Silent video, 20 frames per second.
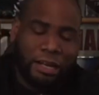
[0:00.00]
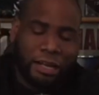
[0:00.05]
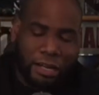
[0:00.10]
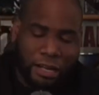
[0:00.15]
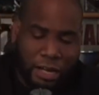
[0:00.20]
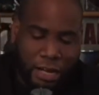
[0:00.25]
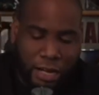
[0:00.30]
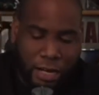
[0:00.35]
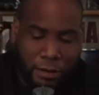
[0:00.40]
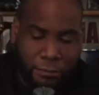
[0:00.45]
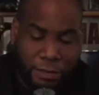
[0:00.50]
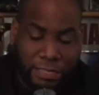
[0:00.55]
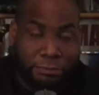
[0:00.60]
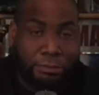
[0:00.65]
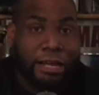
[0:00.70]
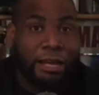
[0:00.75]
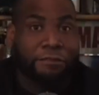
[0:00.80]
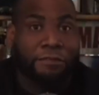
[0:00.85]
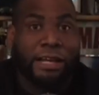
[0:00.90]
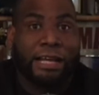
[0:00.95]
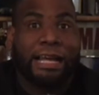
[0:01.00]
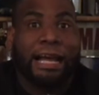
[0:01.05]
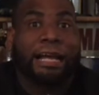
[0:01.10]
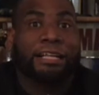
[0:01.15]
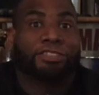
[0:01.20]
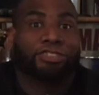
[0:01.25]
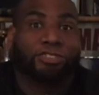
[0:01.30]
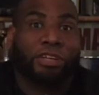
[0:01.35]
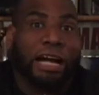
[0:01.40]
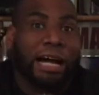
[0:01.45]
As a matter of fact,
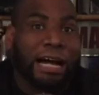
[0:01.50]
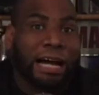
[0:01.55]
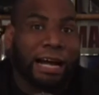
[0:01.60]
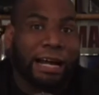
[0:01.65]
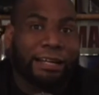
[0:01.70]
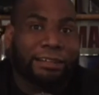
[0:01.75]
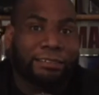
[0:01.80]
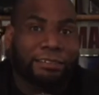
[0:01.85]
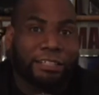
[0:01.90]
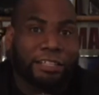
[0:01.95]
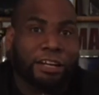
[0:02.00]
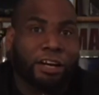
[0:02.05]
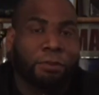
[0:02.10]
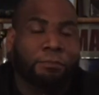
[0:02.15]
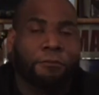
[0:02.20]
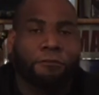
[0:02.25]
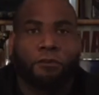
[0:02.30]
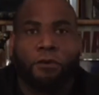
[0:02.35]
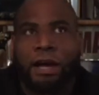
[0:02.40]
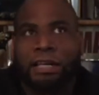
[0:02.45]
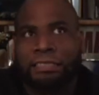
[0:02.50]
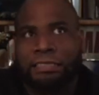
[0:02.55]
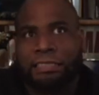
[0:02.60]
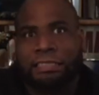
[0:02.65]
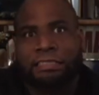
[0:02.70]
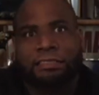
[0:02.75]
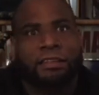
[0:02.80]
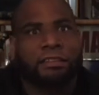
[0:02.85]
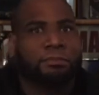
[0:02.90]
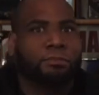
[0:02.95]
I tried. You know, before I
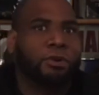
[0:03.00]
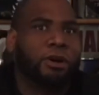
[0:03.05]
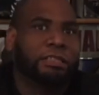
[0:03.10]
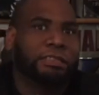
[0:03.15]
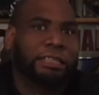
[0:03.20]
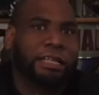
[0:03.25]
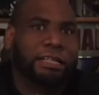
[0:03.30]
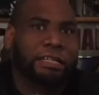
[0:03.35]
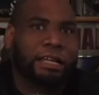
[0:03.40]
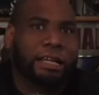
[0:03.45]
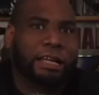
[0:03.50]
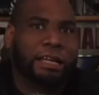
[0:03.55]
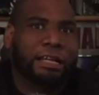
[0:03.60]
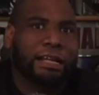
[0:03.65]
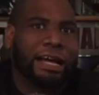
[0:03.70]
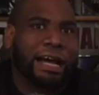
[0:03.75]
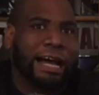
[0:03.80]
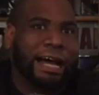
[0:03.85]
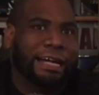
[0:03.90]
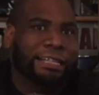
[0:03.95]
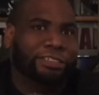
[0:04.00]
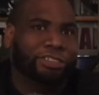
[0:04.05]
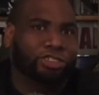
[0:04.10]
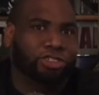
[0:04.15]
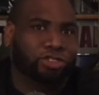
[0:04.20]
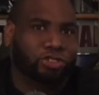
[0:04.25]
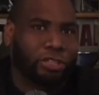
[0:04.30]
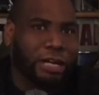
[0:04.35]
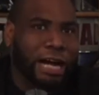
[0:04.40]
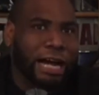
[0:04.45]
sent this off to Mark Sanyang, I
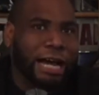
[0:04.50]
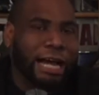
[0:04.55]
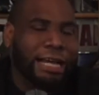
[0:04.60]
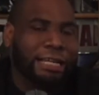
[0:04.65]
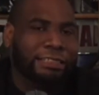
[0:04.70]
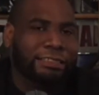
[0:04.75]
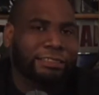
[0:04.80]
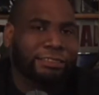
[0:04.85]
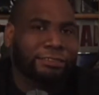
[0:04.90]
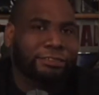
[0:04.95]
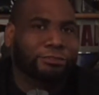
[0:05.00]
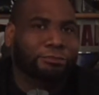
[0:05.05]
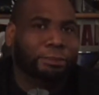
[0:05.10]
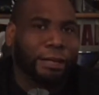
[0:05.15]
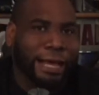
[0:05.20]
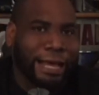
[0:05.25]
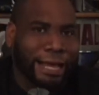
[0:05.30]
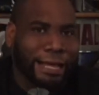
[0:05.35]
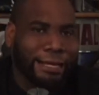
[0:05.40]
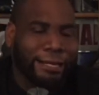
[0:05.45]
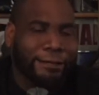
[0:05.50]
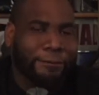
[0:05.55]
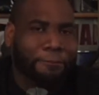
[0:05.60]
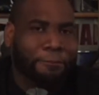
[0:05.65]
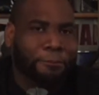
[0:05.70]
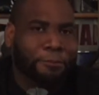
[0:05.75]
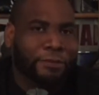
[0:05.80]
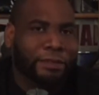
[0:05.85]
tried to paint it.